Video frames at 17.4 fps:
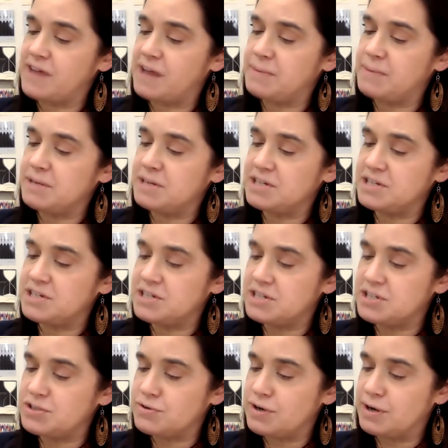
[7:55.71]

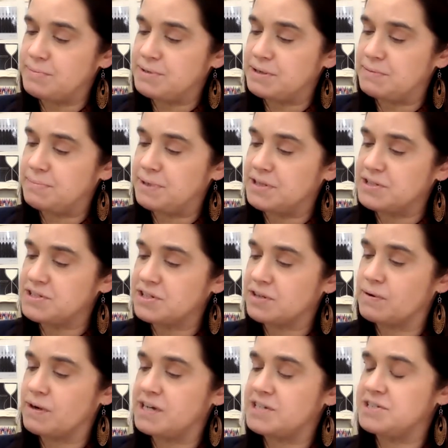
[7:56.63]
ammunition draped in belts
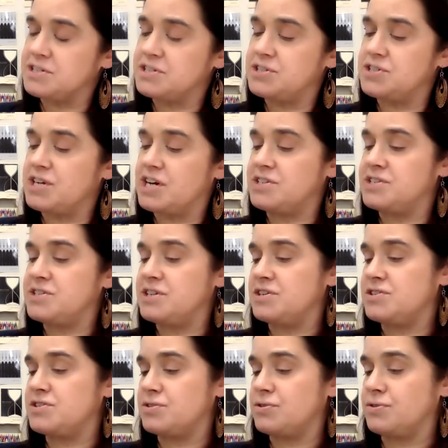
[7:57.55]
across his chest
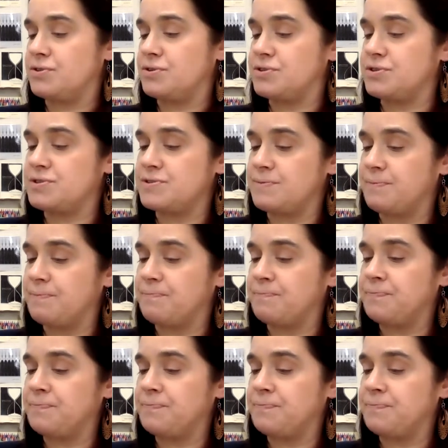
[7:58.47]
and shoulders.